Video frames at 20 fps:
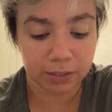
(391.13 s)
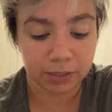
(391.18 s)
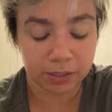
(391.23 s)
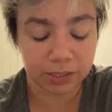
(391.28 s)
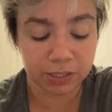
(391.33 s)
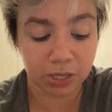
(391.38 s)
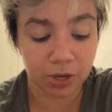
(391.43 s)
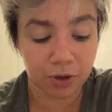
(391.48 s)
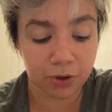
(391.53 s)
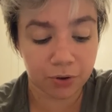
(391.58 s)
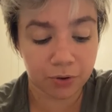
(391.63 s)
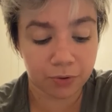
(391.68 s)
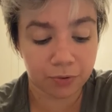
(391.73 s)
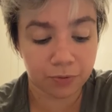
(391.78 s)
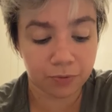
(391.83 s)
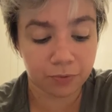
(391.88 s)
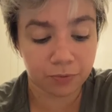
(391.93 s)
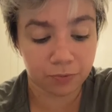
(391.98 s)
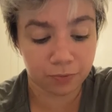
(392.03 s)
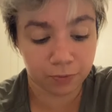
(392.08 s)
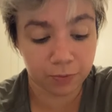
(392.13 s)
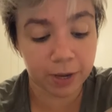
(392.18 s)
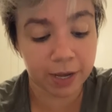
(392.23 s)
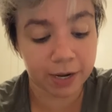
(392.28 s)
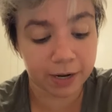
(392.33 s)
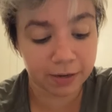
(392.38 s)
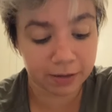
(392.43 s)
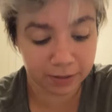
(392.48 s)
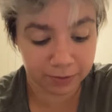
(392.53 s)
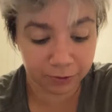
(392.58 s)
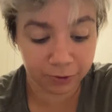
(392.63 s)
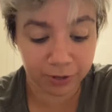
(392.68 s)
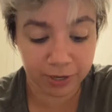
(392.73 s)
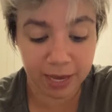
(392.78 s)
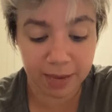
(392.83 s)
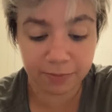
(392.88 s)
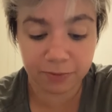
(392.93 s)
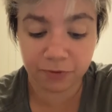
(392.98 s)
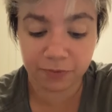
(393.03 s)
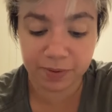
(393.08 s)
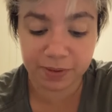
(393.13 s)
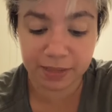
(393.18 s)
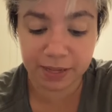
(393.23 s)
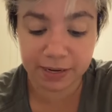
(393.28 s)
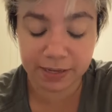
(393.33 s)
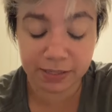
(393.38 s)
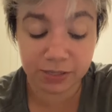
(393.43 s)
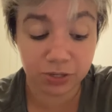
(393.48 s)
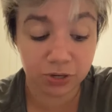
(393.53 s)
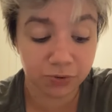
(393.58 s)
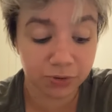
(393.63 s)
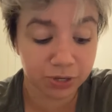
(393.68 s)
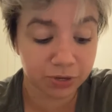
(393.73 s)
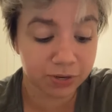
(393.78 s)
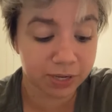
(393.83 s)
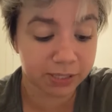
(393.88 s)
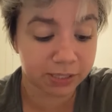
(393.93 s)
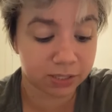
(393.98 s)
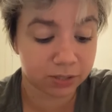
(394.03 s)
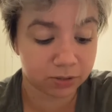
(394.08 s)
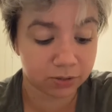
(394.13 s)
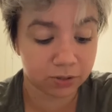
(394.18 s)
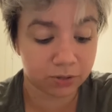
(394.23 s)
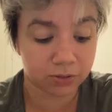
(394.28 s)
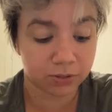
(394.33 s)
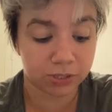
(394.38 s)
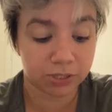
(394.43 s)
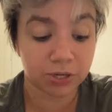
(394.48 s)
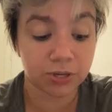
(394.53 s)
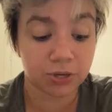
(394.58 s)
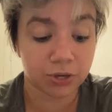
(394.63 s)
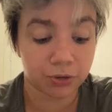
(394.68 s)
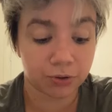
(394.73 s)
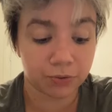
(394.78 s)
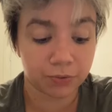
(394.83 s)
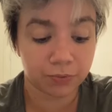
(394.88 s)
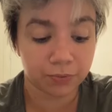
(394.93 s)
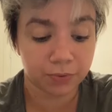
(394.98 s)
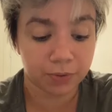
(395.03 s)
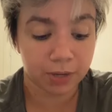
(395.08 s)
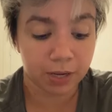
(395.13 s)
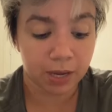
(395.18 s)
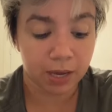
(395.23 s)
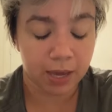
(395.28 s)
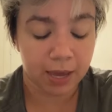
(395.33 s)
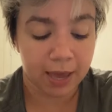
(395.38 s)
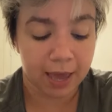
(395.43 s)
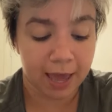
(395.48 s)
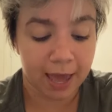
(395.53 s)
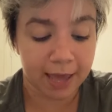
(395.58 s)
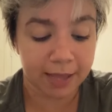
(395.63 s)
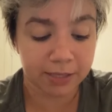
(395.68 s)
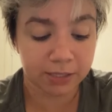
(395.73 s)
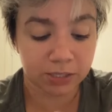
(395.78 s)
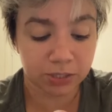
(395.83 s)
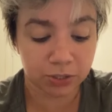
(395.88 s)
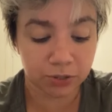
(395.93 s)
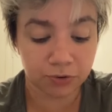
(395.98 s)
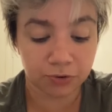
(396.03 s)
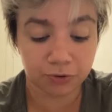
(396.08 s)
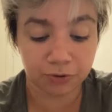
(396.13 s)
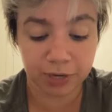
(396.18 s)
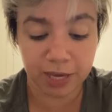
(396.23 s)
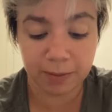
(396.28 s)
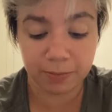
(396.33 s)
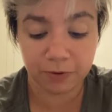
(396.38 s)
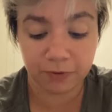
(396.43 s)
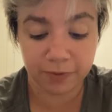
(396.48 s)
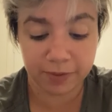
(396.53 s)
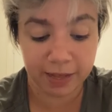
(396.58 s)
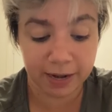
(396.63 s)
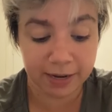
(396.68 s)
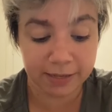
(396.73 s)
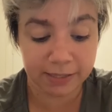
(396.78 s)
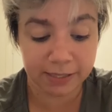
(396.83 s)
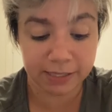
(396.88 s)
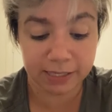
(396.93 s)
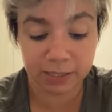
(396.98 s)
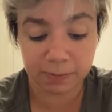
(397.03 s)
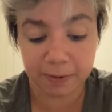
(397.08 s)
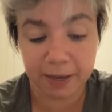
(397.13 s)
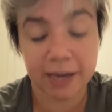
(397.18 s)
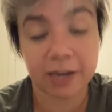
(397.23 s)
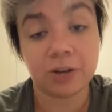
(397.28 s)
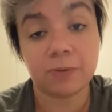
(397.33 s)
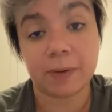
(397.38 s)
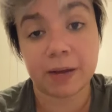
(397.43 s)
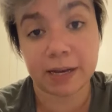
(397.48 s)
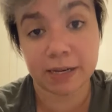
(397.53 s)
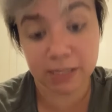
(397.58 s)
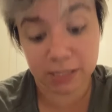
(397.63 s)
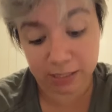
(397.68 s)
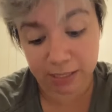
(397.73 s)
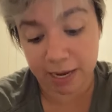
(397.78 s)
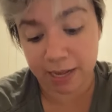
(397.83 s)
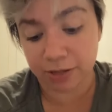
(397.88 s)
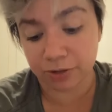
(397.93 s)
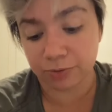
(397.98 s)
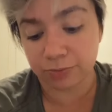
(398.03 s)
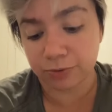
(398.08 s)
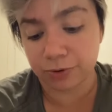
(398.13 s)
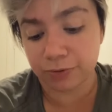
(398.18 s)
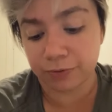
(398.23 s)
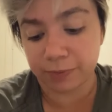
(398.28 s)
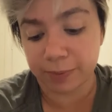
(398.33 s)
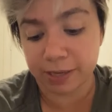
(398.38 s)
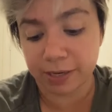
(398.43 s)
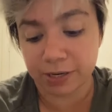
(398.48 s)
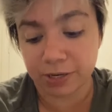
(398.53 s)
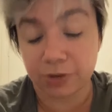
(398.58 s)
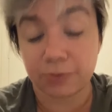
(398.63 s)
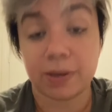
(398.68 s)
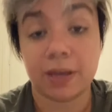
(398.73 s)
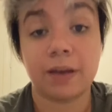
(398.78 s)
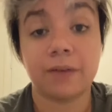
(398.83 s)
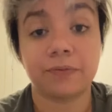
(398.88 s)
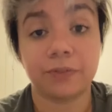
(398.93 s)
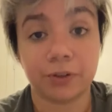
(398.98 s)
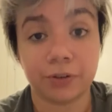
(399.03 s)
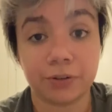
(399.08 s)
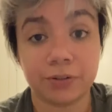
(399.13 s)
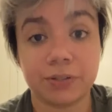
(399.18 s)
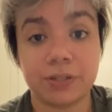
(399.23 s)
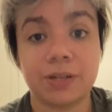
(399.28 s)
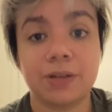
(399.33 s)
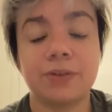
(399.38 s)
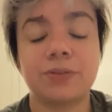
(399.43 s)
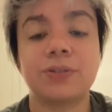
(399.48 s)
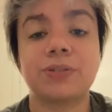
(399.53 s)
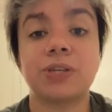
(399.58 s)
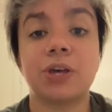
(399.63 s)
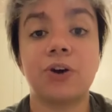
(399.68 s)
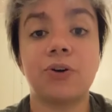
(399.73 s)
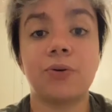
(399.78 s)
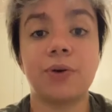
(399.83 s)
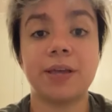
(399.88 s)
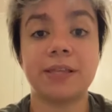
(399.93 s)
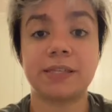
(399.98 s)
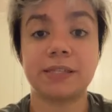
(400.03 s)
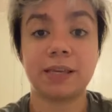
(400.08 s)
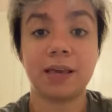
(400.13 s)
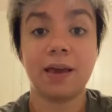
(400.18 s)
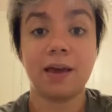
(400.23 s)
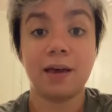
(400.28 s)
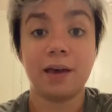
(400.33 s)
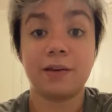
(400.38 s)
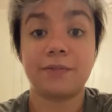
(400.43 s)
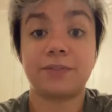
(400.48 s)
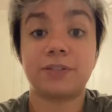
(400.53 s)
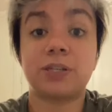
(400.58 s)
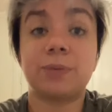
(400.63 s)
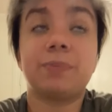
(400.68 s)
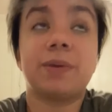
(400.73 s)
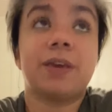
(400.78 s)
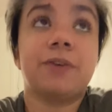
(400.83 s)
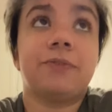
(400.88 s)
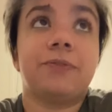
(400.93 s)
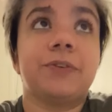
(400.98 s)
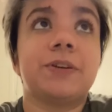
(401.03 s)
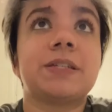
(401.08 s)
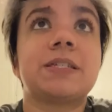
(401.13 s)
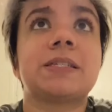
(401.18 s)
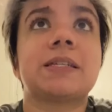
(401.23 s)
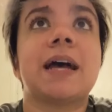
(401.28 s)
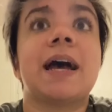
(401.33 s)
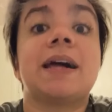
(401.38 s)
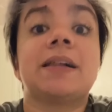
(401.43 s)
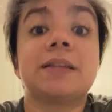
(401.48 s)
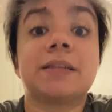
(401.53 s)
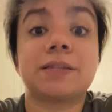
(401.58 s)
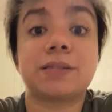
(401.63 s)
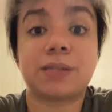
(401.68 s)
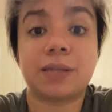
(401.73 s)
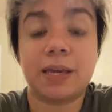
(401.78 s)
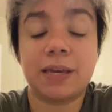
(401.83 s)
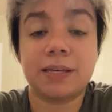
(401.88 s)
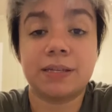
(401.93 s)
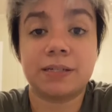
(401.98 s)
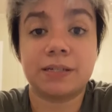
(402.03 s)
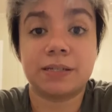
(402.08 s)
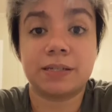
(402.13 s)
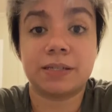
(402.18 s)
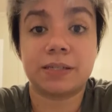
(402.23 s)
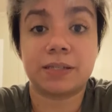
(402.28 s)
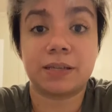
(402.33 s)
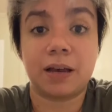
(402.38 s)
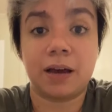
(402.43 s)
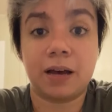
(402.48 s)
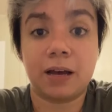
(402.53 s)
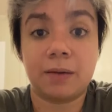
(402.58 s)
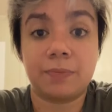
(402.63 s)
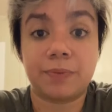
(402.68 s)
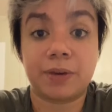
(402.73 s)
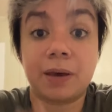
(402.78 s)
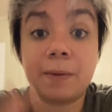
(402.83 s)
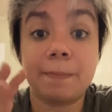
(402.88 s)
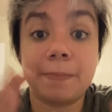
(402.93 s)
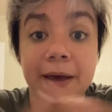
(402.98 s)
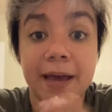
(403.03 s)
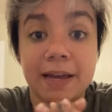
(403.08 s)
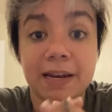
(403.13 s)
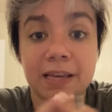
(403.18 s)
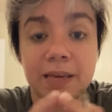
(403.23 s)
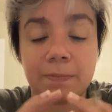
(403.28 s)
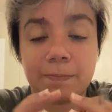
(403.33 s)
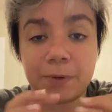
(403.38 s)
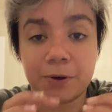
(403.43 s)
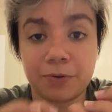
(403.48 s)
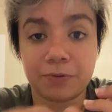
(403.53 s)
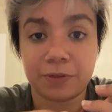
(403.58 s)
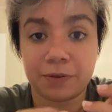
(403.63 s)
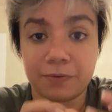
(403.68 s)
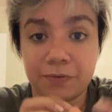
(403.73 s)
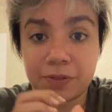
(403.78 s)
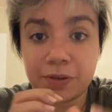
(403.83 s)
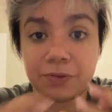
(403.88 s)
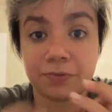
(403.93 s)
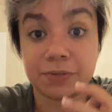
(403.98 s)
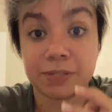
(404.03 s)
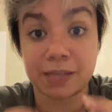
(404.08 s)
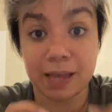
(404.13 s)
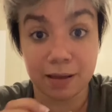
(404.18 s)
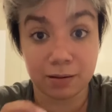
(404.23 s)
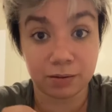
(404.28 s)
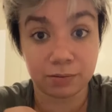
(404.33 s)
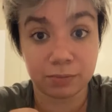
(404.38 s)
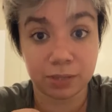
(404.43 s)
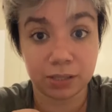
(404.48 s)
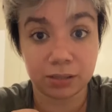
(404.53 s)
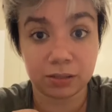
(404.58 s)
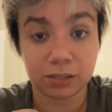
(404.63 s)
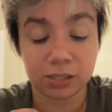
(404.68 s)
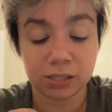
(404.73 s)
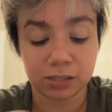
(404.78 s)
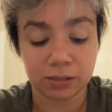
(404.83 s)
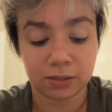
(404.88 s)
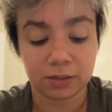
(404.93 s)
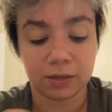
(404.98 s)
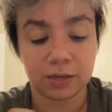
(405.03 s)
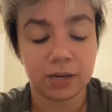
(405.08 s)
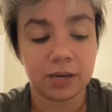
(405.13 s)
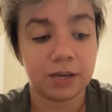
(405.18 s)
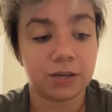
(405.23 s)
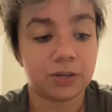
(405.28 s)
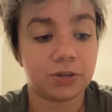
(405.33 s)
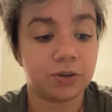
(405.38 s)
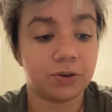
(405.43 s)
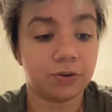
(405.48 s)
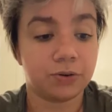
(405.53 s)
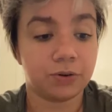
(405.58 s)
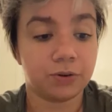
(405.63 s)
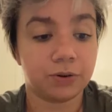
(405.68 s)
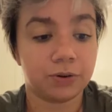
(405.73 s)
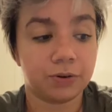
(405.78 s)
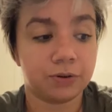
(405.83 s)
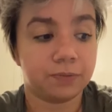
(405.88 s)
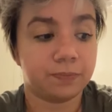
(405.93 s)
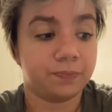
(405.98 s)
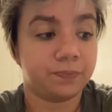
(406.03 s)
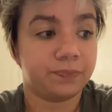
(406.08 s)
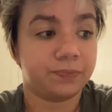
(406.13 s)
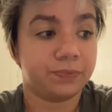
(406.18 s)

So 1, create movement that is new and unique to you. And 2, create movement that is inspired by a style or movement you have learned. So it's, to me, freestyle is combining both of those elements. You're